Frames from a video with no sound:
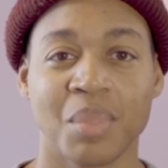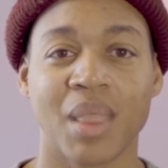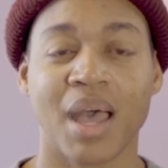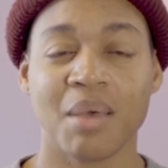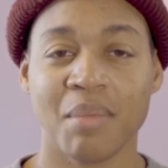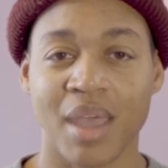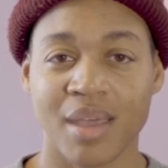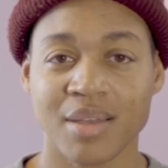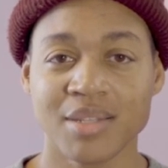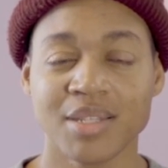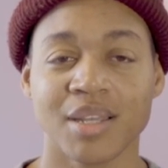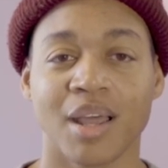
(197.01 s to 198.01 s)
I'm
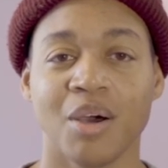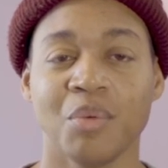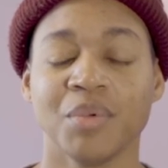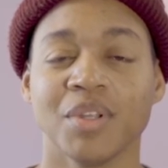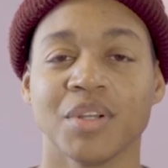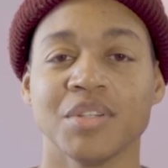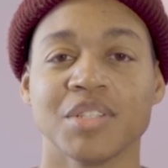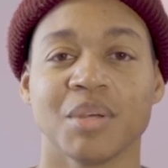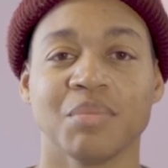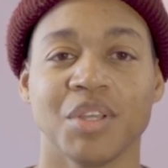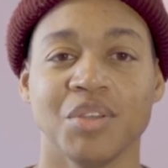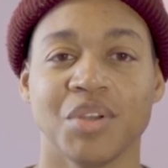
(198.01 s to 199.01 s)
Ange, and I hope you learned
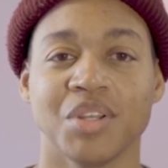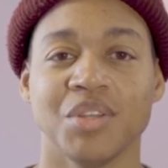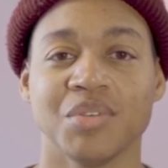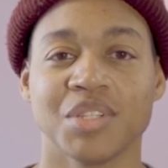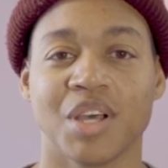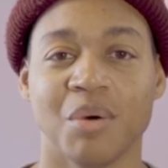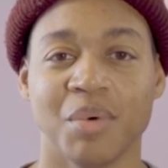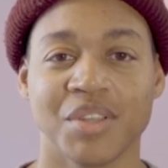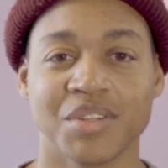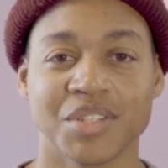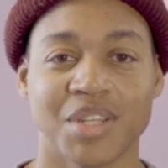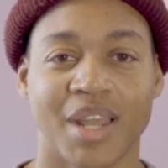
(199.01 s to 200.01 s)
something you can use to help
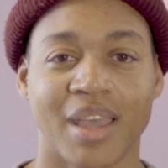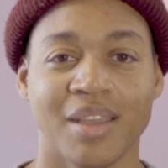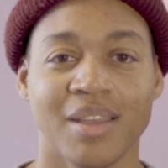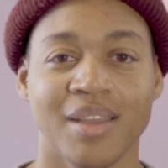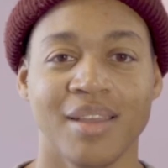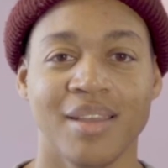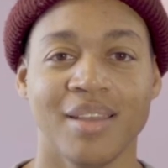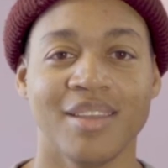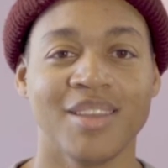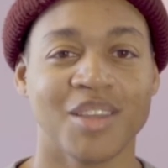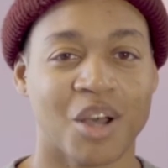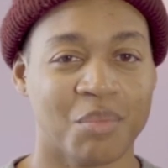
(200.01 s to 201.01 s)
others today.
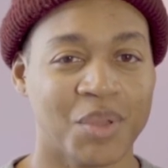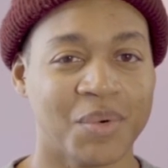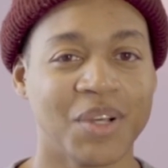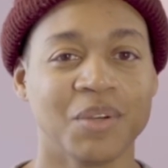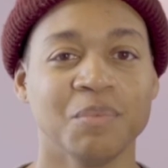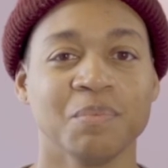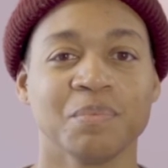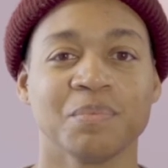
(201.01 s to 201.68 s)
Y'all be well.